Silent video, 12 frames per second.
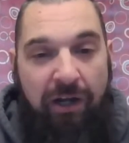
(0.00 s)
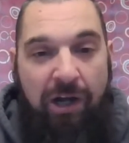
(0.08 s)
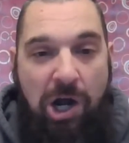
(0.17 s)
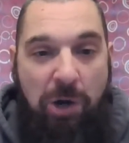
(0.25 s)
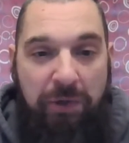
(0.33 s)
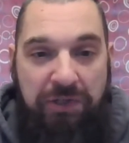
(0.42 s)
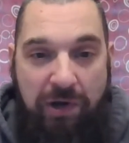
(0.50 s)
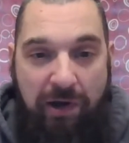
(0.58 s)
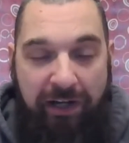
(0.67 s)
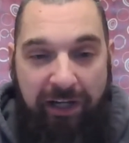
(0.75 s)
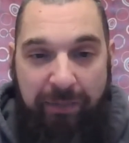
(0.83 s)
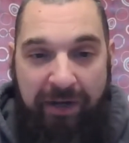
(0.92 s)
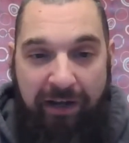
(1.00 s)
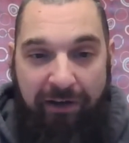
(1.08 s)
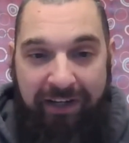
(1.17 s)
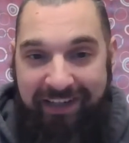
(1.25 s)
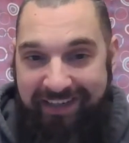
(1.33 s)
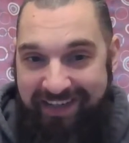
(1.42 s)
Are we talking
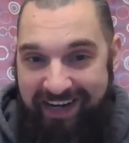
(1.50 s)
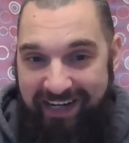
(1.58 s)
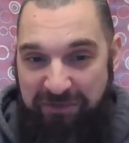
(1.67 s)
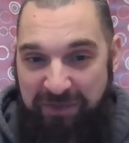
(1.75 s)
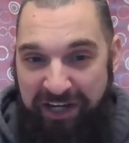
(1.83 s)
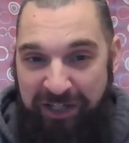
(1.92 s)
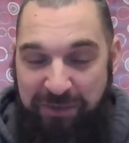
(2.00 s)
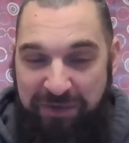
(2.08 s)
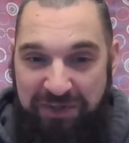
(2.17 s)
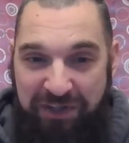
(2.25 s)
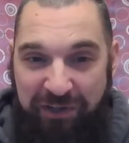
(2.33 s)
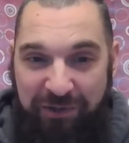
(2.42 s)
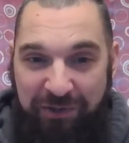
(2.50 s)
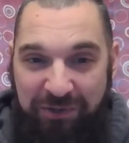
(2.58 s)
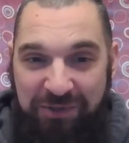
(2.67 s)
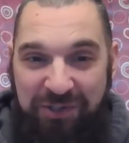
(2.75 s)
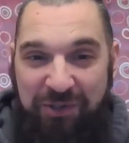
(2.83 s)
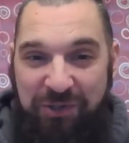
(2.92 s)
about anxiety management
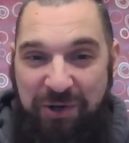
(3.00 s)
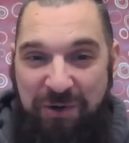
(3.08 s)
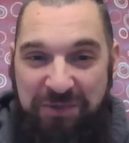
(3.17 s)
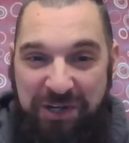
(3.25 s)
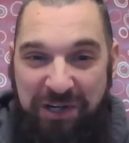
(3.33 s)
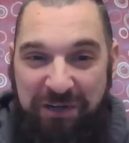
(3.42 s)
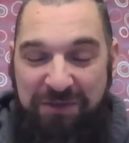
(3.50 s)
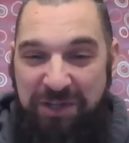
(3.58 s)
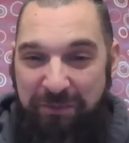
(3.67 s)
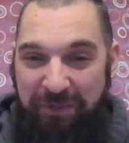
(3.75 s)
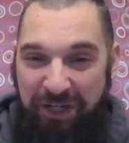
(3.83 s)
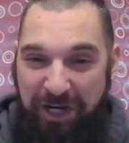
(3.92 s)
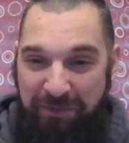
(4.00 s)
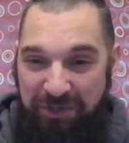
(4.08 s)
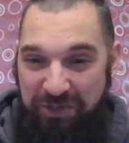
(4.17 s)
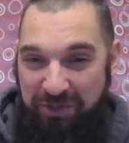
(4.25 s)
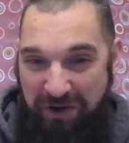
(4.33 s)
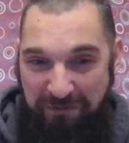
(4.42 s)
skills in terms of someone coming
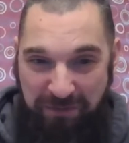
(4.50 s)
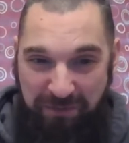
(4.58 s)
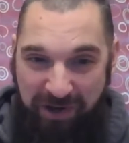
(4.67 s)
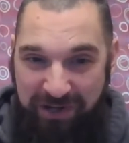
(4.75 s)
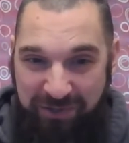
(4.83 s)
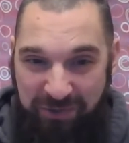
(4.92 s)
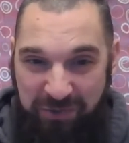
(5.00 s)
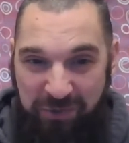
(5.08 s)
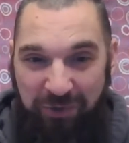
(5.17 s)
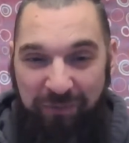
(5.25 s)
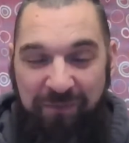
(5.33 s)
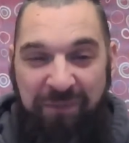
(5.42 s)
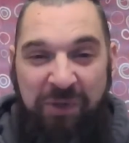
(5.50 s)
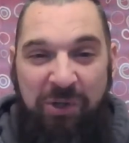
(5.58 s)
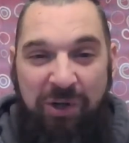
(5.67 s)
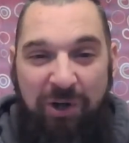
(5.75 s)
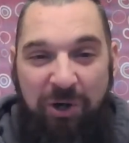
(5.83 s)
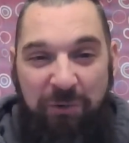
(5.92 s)
straight from high school?
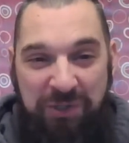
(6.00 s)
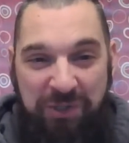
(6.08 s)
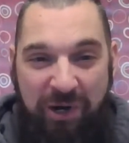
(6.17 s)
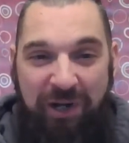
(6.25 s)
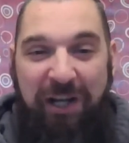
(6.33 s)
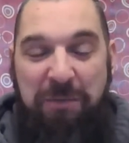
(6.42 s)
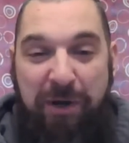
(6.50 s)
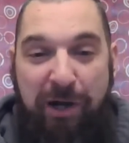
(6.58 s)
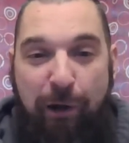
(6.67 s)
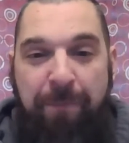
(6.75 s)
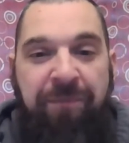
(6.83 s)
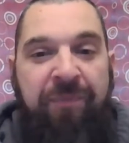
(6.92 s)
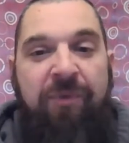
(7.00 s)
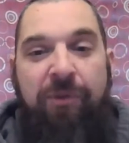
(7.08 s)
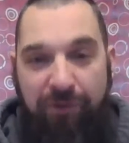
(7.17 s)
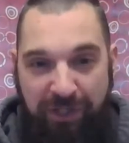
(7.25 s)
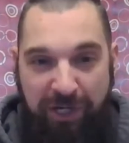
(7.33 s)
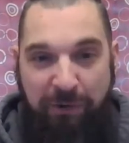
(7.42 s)
Are we talking about,
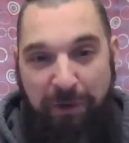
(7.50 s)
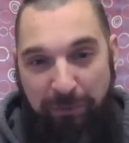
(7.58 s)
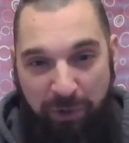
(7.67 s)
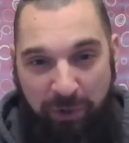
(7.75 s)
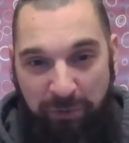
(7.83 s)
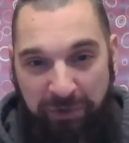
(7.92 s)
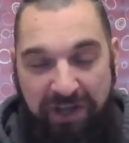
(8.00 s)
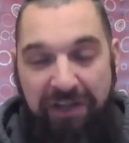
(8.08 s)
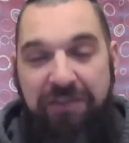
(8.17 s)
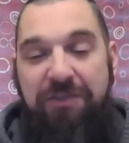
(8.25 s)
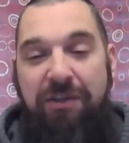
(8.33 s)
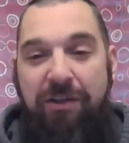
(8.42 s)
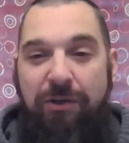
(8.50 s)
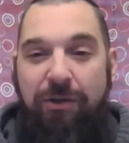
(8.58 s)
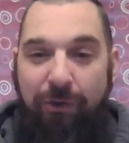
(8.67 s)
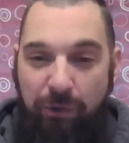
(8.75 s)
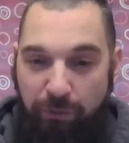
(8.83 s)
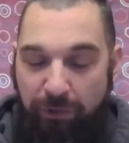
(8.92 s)
you get where I'm going with this?
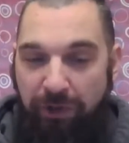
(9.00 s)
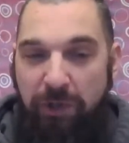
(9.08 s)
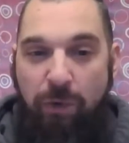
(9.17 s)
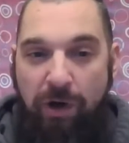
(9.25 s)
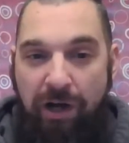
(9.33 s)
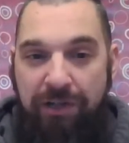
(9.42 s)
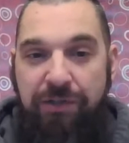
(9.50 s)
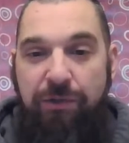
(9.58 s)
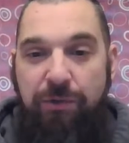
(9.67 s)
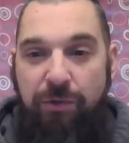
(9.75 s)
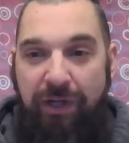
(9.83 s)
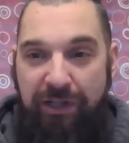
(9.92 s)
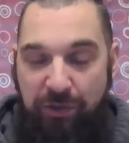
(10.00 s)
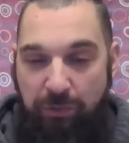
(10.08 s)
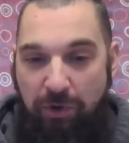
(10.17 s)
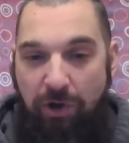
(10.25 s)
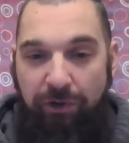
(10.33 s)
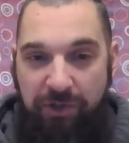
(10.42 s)
You really want to get
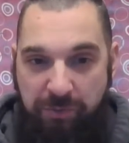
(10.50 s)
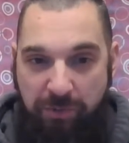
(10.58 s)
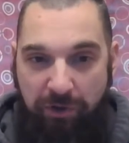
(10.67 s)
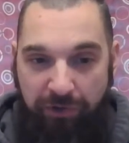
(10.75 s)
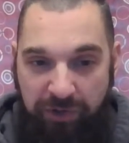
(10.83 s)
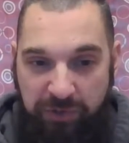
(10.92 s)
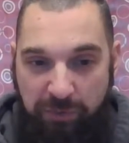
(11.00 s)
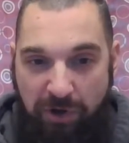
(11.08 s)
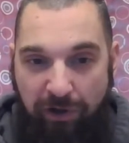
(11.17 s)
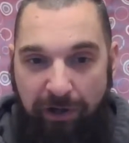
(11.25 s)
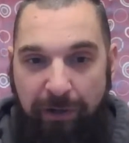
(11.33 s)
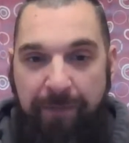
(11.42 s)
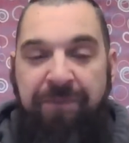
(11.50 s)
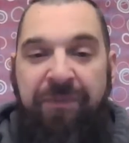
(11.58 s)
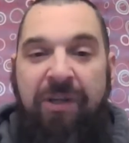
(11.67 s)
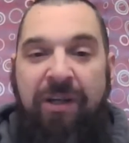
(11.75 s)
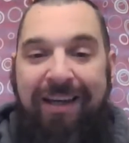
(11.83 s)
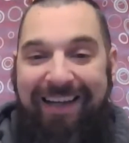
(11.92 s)
smaller and smaller and smaller,
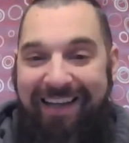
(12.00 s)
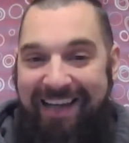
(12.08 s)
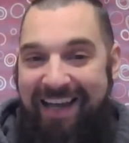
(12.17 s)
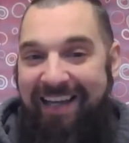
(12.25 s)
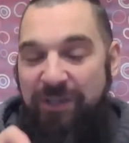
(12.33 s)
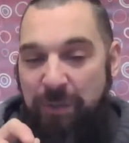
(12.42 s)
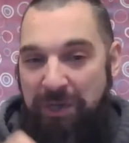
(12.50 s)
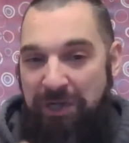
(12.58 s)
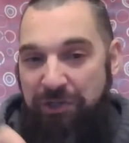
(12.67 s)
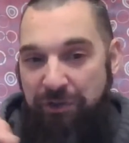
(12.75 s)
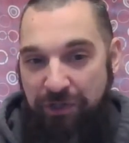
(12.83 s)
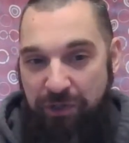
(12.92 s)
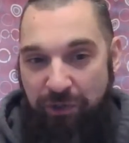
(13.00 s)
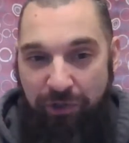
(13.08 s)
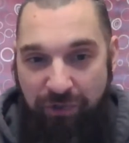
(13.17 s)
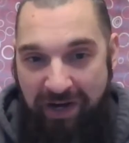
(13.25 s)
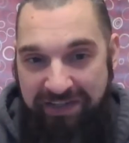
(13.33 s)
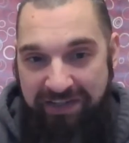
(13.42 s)
again, to make sure that you're
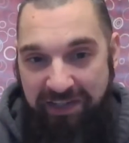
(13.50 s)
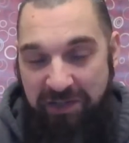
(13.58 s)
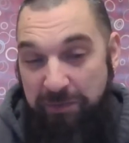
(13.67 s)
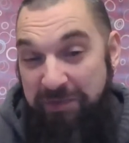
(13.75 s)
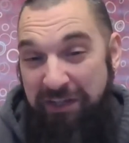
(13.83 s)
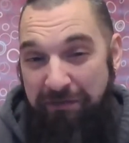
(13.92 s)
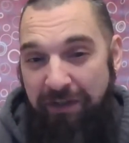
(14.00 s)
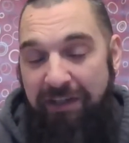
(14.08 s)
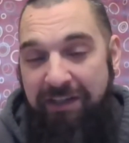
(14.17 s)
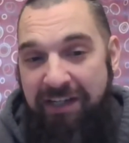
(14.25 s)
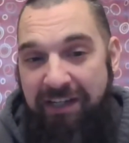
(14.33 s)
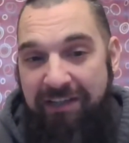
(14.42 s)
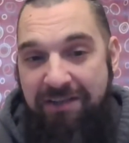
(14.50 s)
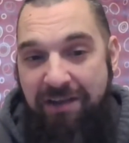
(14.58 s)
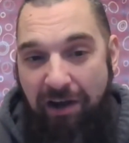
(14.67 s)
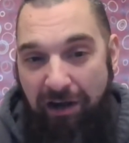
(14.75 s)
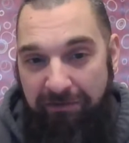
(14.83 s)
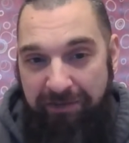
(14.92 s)
addressing the specific needs
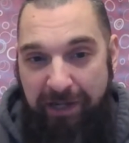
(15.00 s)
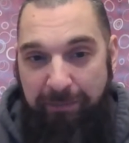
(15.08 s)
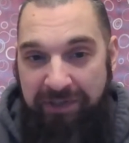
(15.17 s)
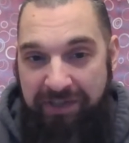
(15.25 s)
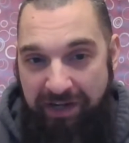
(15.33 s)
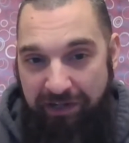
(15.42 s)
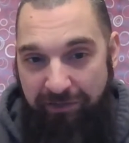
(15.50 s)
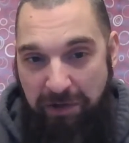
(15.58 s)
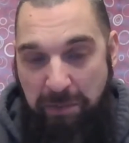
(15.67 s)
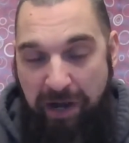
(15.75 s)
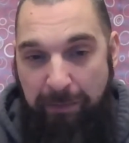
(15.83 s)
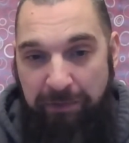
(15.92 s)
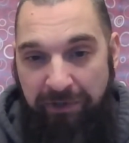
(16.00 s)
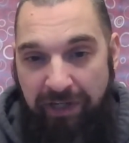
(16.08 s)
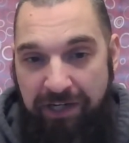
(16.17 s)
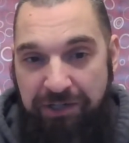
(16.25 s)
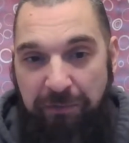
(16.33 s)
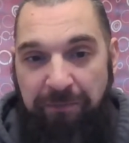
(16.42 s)
of that particular
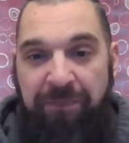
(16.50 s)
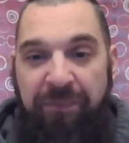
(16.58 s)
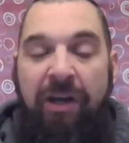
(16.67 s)
population.